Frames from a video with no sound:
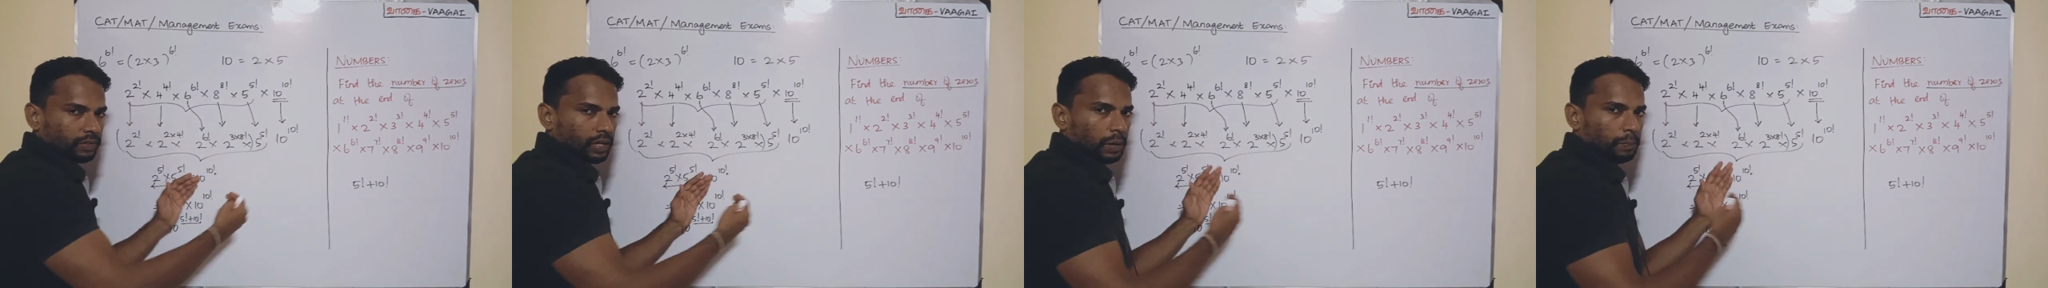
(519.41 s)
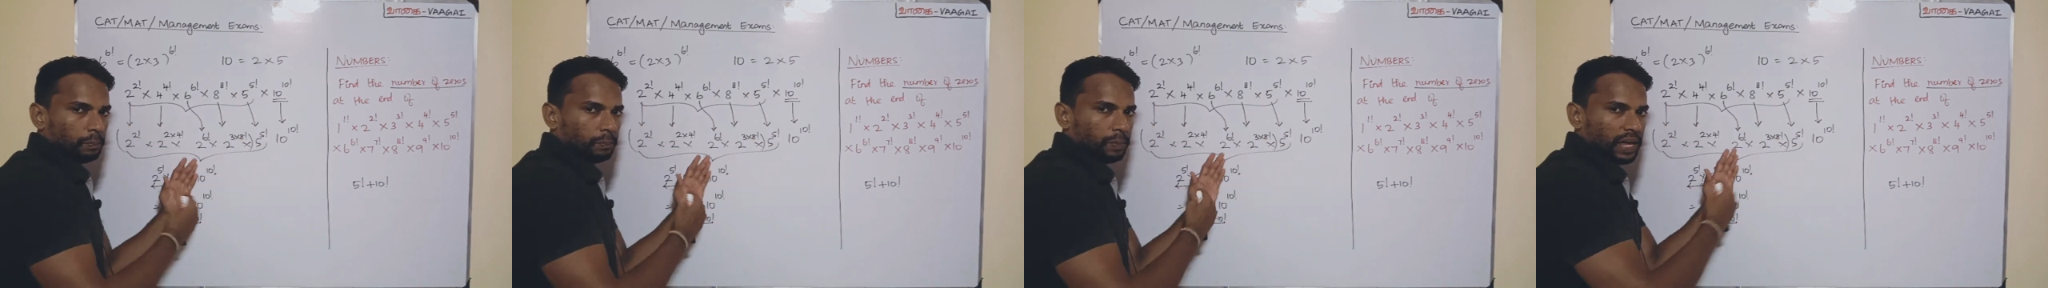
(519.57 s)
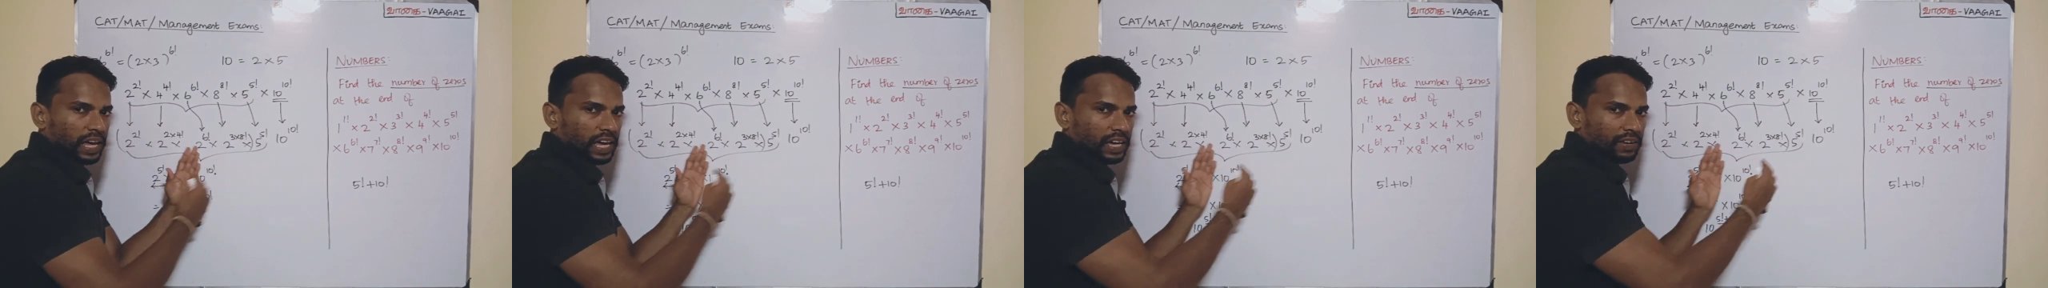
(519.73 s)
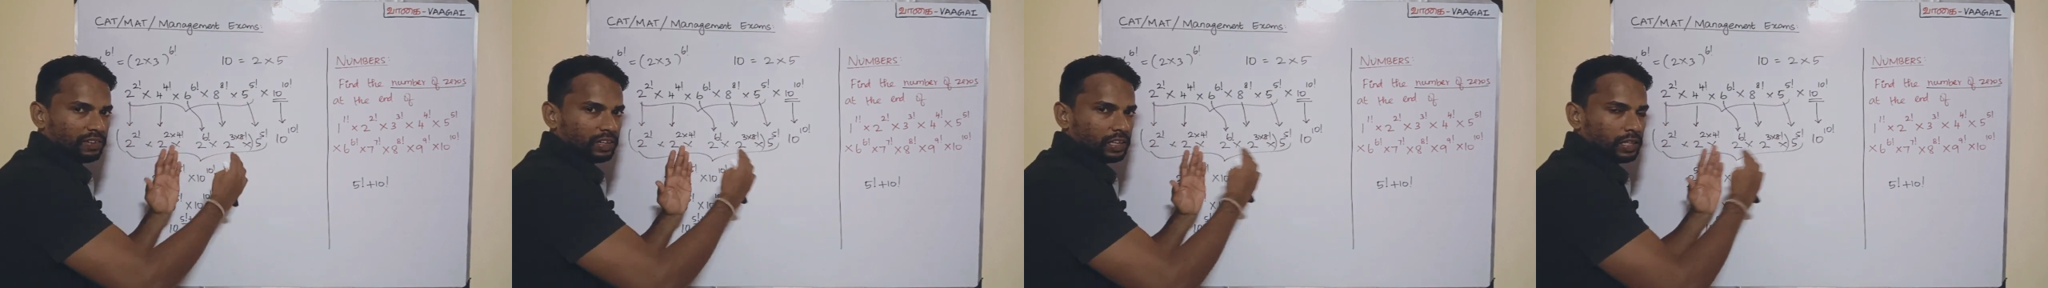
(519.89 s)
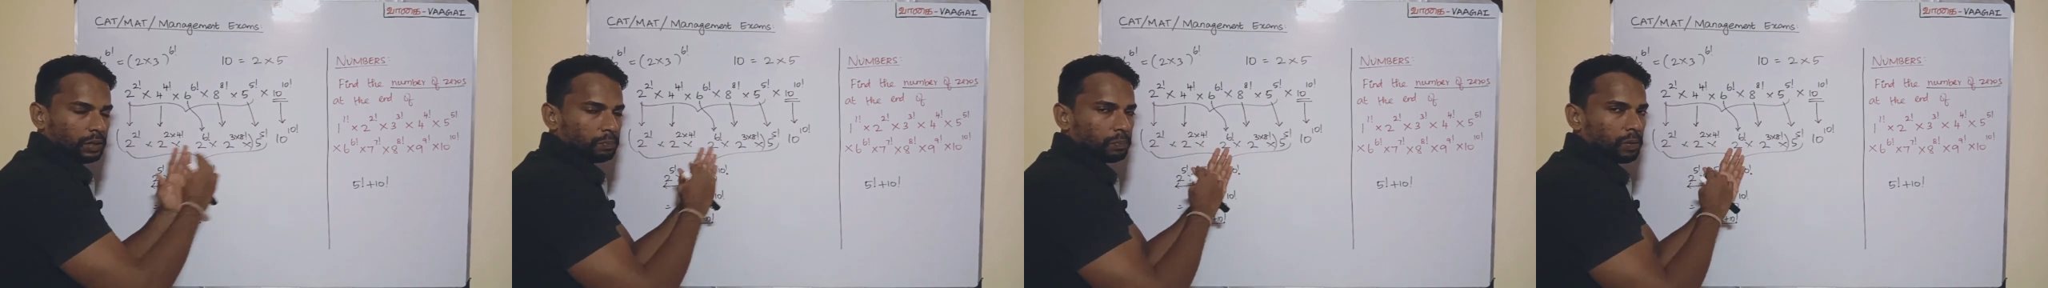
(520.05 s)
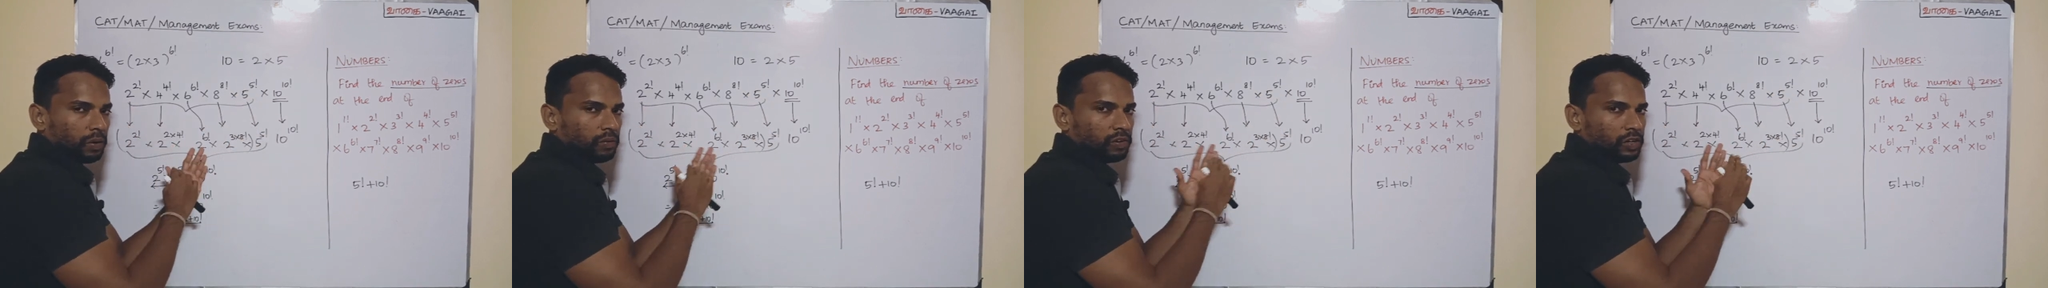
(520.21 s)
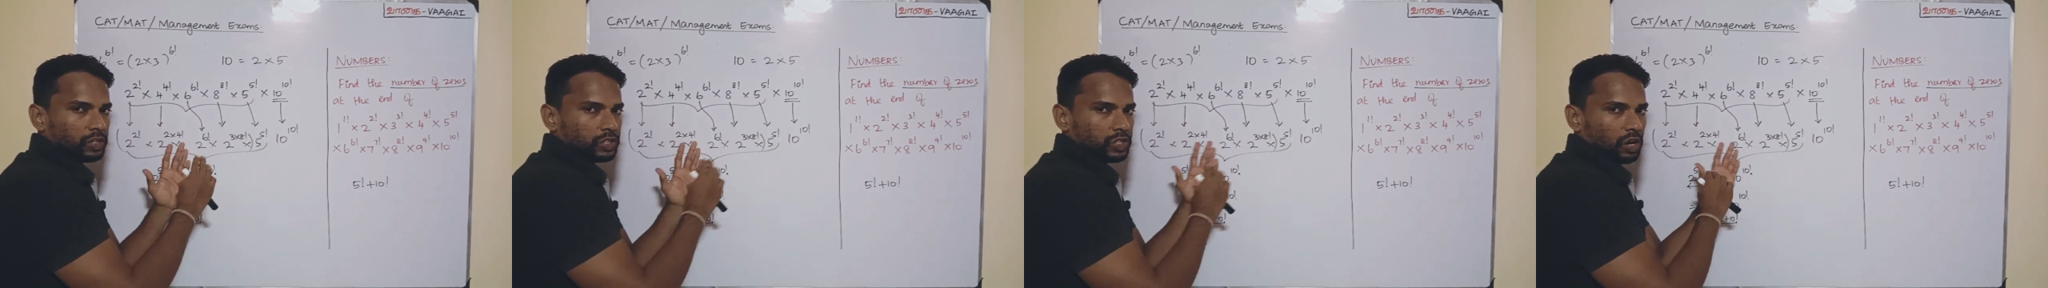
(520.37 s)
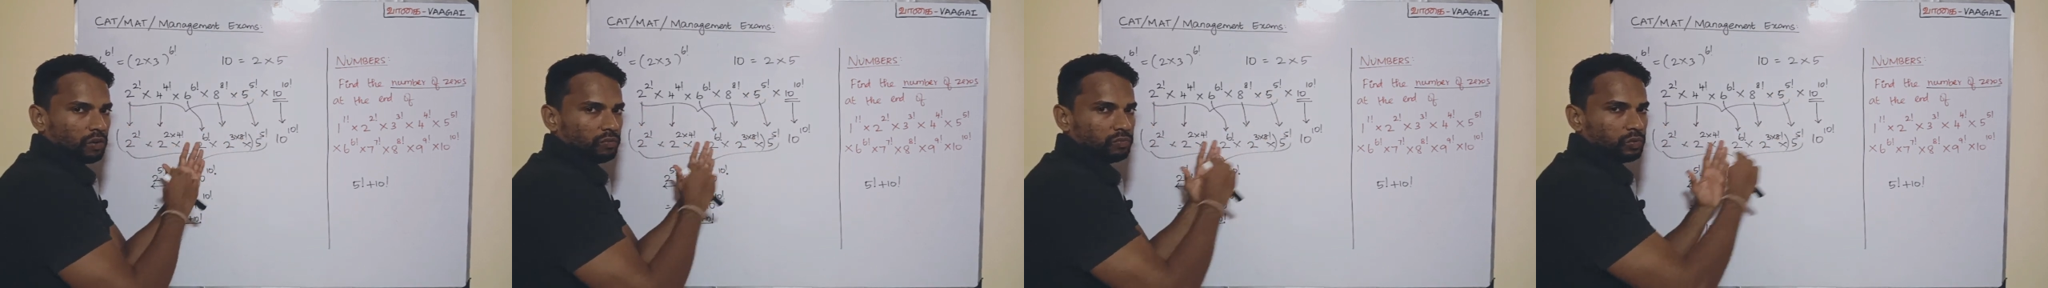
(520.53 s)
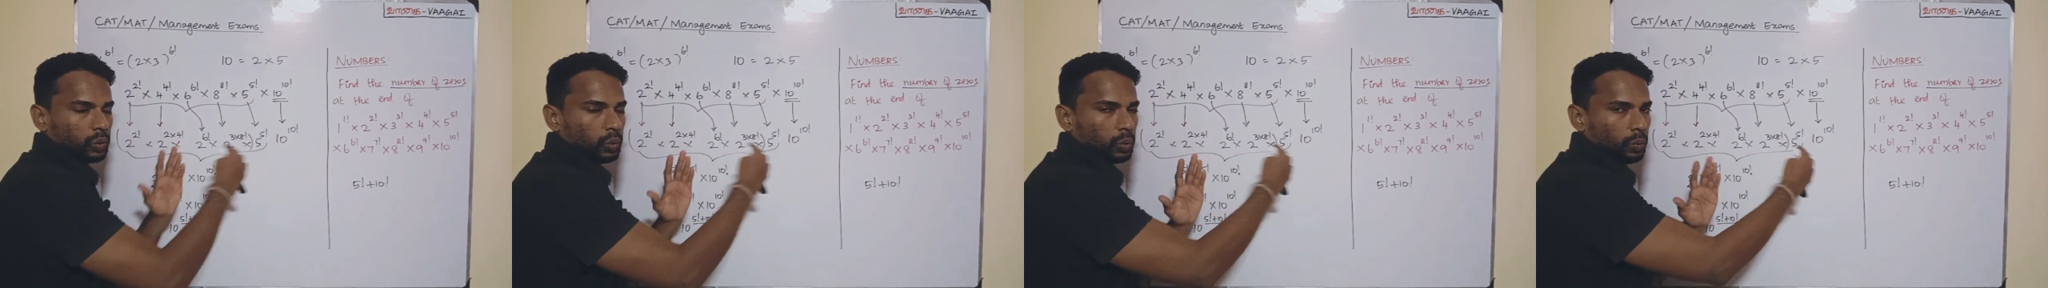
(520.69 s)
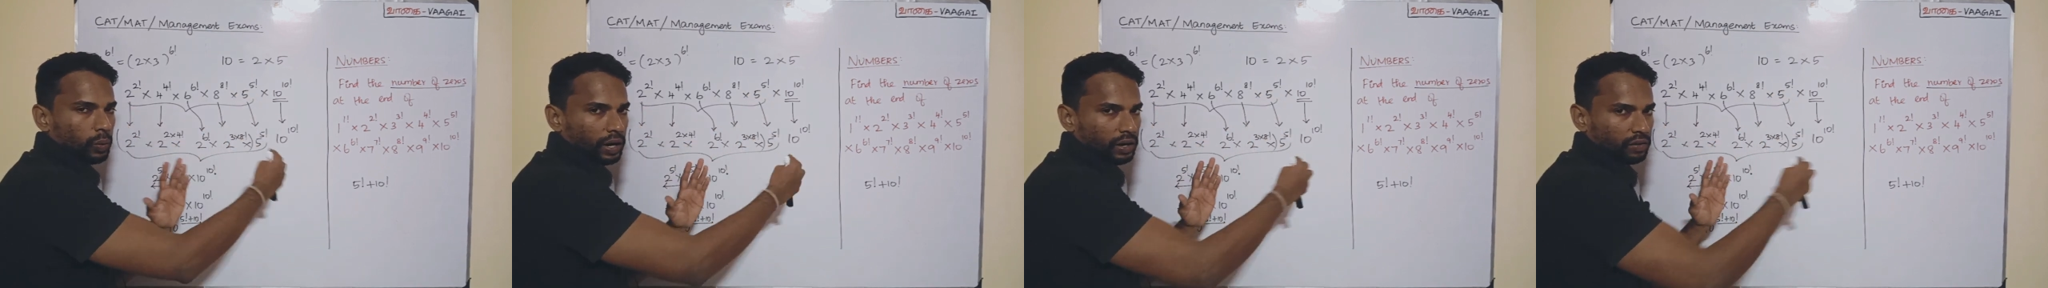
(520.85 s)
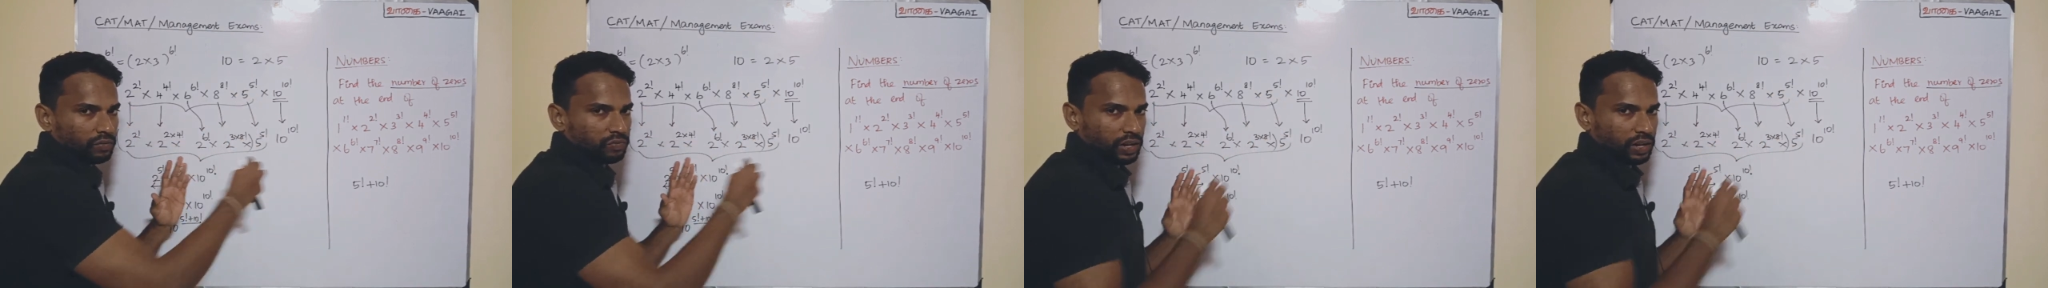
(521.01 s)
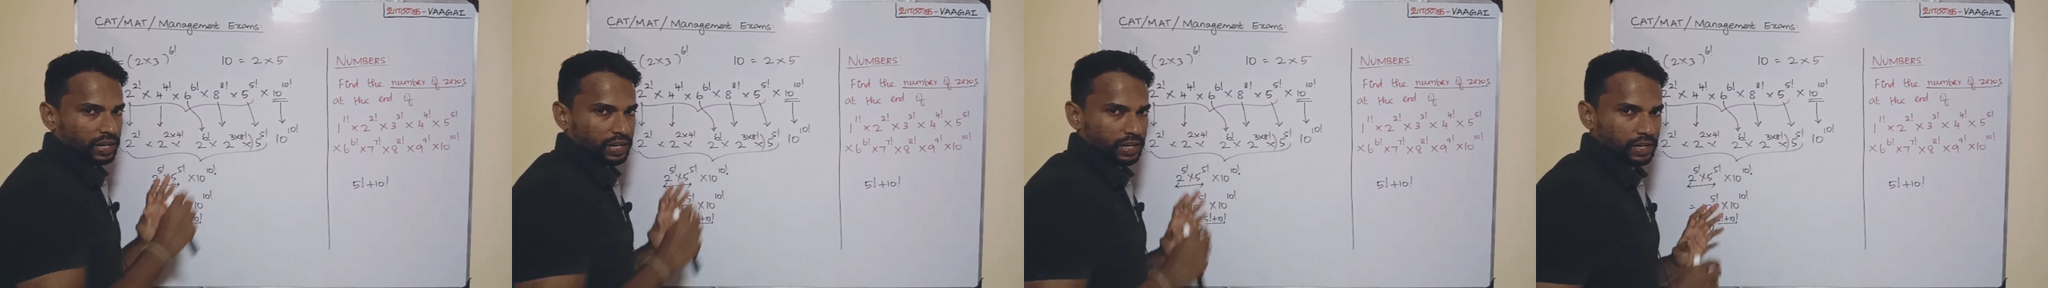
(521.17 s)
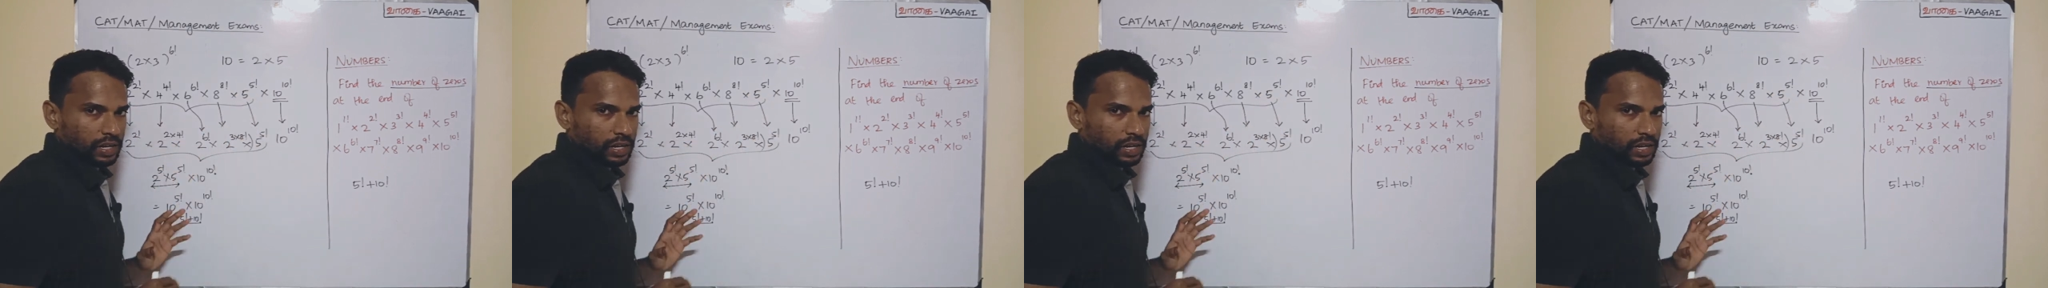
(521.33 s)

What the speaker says: playing with the powers of 2 and 5.